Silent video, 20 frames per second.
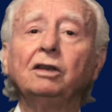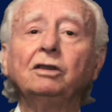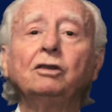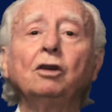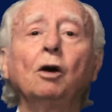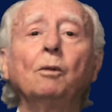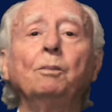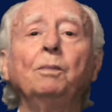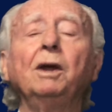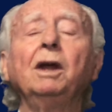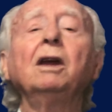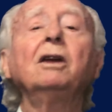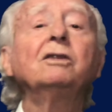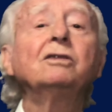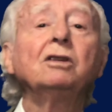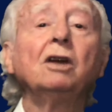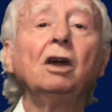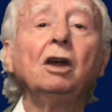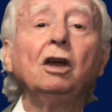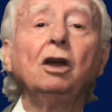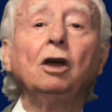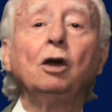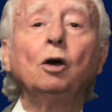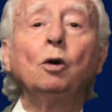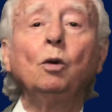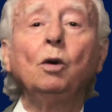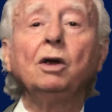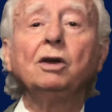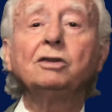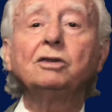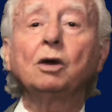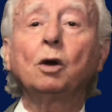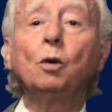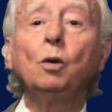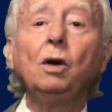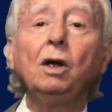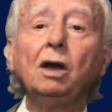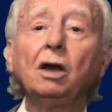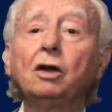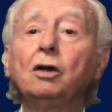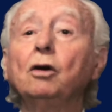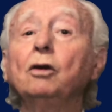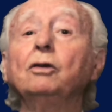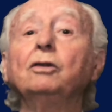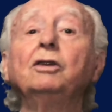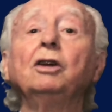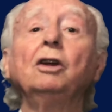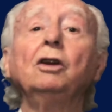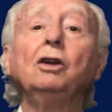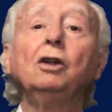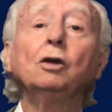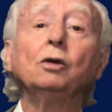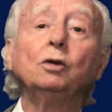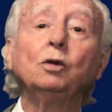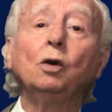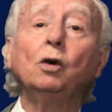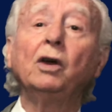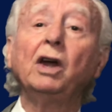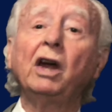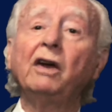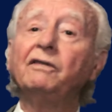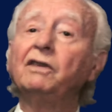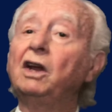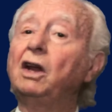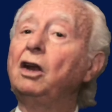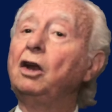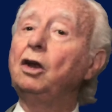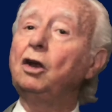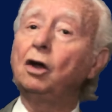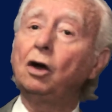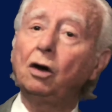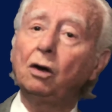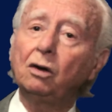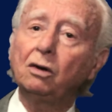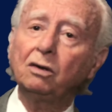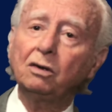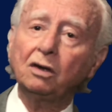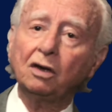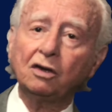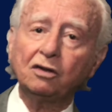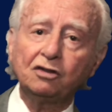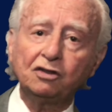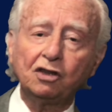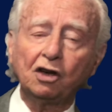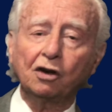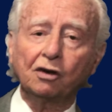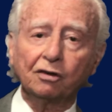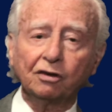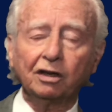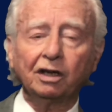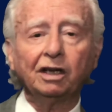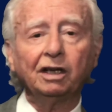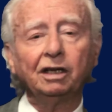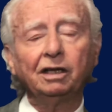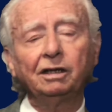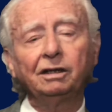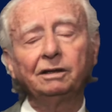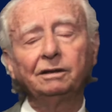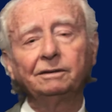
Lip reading: topics, which will continue to have a long journey.